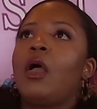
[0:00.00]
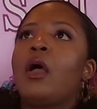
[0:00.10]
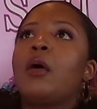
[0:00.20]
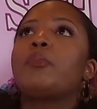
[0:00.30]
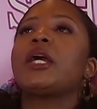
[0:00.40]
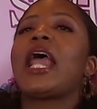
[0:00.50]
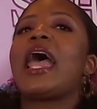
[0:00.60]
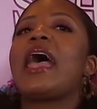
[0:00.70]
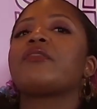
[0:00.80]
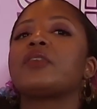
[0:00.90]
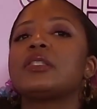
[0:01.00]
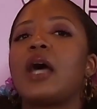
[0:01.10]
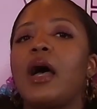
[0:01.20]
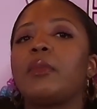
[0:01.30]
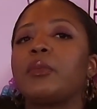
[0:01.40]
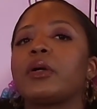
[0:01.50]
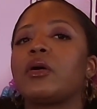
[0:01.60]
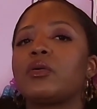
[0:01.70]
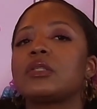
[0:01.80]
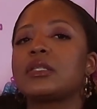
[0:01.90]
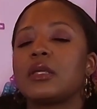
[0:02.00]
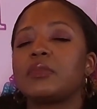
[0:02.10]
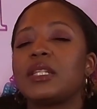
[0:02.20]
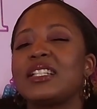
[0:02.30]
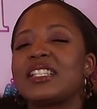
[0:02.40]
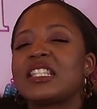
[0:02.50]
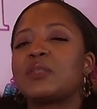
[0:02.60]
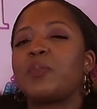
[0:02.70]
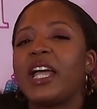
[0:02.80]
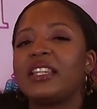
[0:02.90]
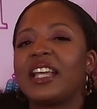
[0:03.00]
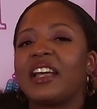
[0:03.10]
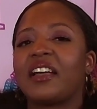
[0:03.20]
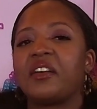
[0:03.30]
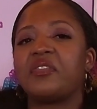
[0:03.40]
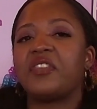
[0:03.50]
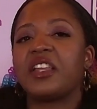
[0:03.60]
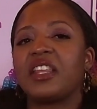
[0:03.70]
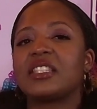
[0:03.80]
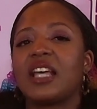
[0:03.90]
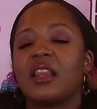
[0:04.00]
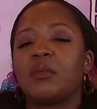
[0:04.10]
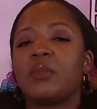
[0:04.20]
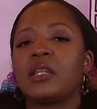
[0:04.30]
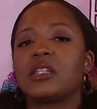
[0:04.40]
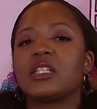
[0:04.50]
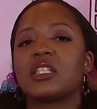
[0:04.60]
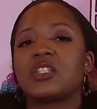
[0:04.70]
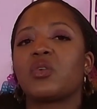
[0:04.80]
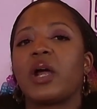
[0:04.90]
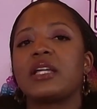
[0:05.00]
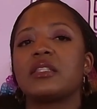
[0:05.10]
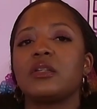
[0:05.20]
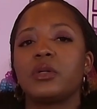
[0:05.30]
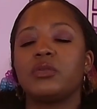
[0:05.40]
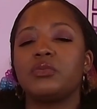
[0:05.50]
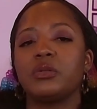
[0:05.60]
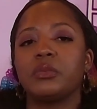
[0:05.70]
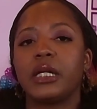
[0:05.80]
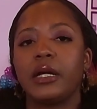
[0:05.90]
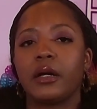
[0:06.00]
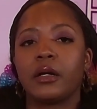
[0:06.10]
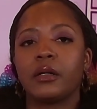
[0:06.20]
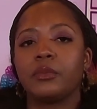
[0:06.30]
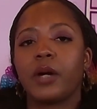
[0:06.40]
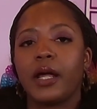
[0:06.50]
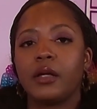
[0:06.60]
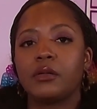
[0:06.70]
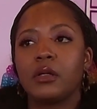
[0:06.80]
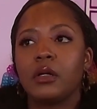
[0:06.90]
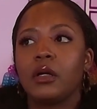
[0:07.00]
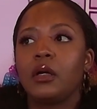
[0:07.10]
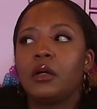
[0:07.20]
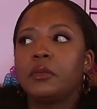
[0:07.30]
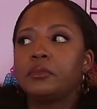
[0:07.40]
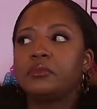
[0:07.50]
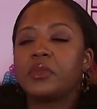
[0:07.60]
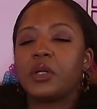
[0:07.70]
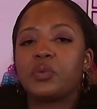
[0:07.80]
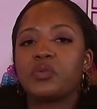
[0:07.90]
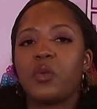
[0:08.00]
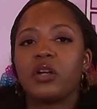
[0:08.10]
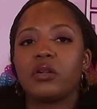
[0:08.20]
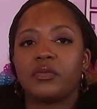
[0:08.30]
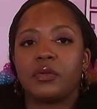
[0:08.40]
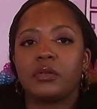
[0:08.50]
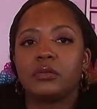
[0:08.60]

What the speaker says: But every time I would go to something, despite that gut feeling telling me that this is crazy, what are you doing here, right? It was wonderful.